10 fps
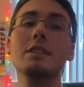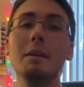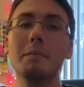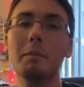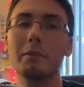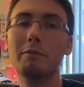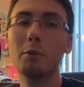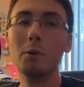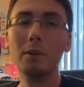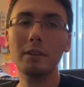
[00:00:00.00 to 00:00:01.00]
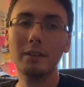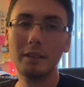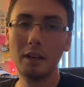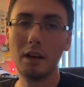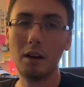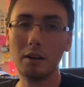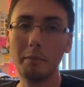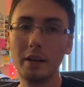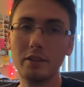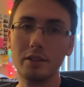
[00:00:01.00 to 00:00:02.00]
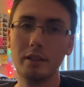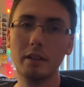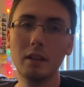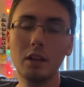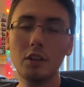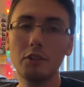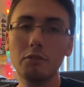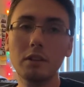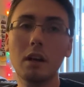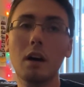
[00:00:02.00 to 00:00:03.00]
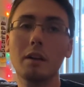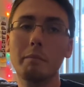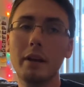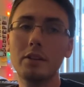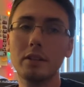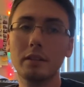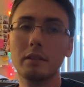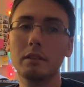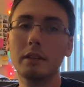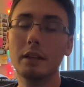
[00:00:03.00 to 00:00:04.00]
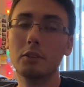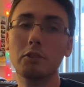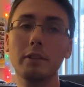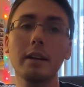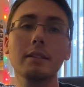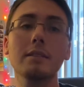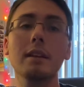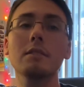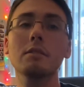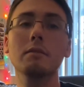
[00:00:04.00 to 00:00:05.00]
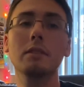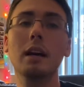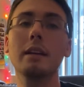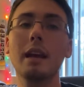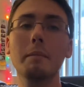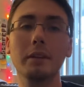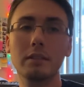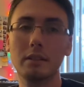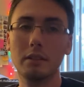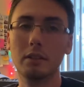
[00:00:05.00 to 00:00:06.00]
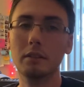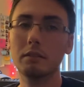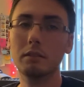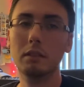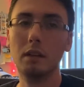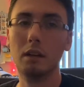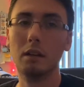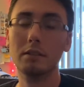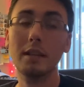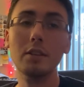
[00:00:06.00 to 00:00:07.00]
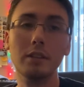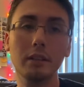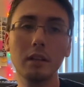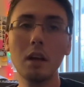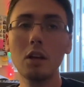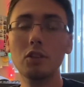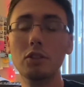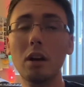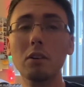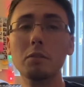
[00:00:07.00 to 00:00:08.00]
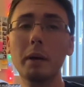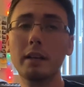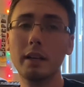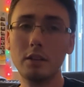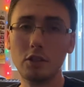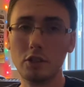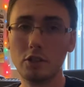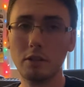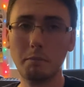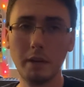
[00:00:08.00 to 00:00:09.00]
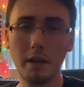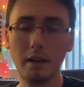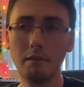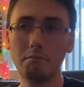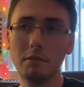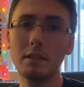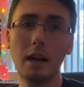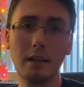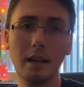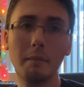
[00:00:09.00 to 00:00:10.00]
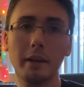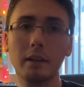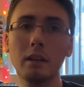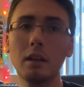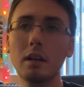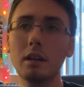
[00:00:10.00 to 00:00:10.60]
Tip number four, automation. Using automation can create a sense of dynamics in your session. Songs by nature should be dynamic.